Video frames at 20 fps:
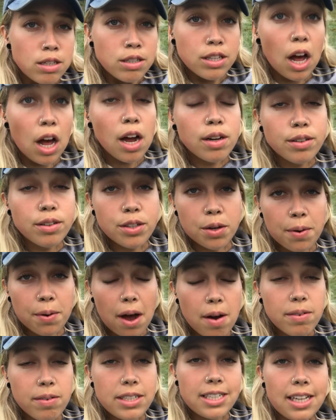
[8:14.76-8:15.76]
So 2
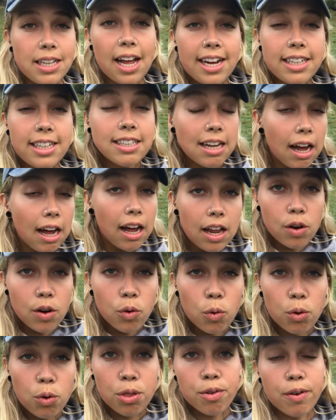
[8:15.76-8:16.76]
hours later and
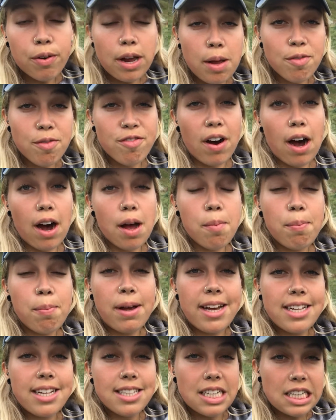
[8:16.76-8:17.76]
all 3 fire
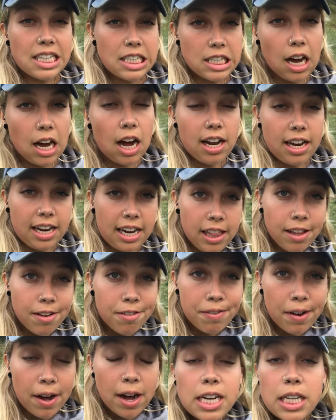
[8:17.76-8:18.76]
pits are done. In the
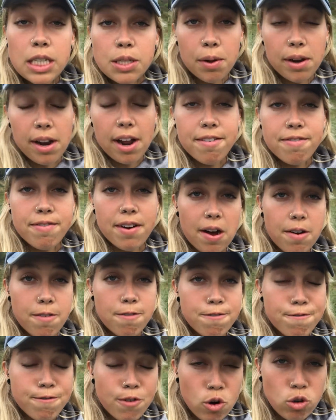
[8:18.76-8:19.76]
first one I
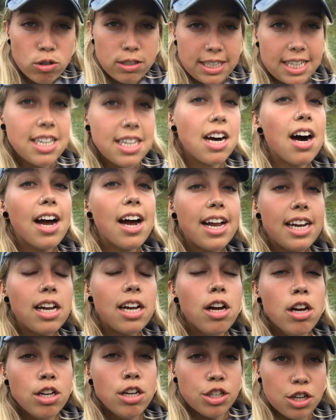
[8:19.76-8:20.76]
found
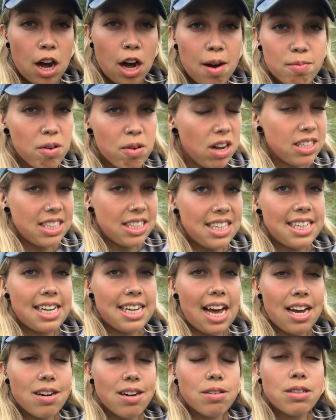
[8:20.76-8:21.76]
49 sharp rusty
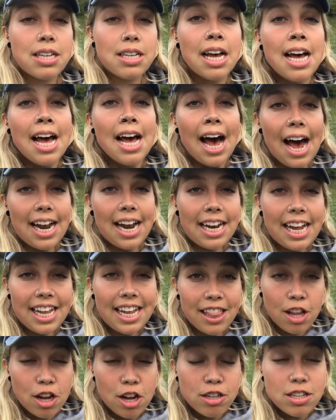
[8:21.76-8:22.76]
nails, and
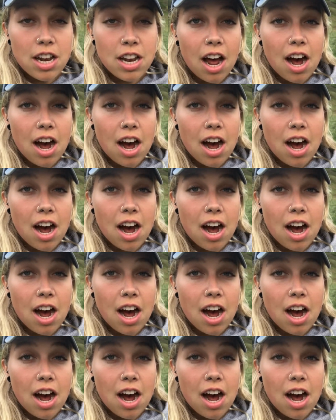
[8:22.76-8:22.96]
in those